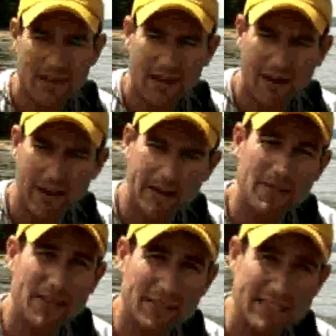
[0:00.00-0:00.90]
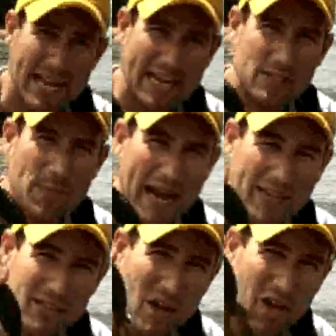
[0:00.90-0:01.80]
Alright, this next bait
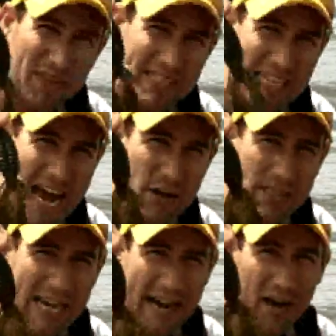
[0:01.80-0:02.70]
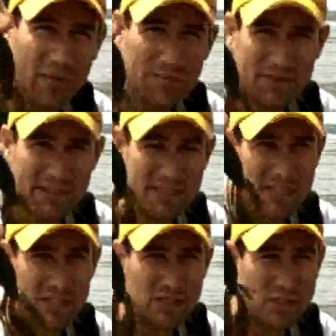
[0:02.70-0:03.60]
is called the Sowtail. This
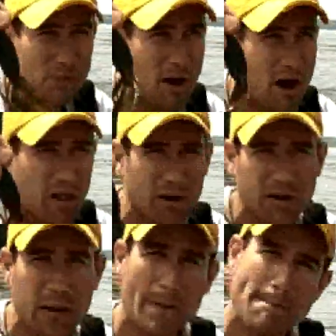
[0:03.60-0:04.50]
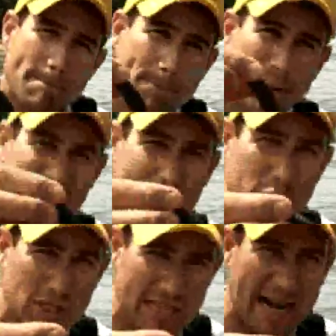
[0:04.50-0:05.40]
is a smaller
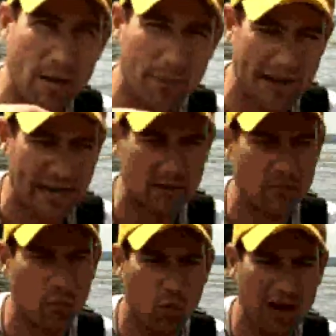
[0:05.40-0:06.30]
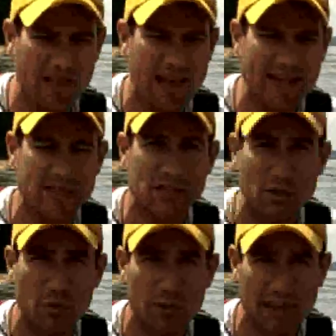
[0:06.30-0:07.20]
beaver style bait. What I like to
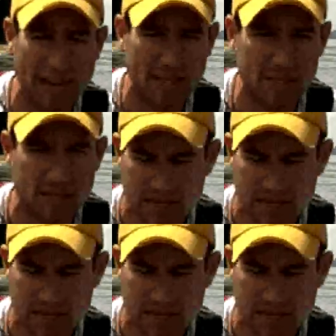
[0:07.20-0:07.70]
do with this,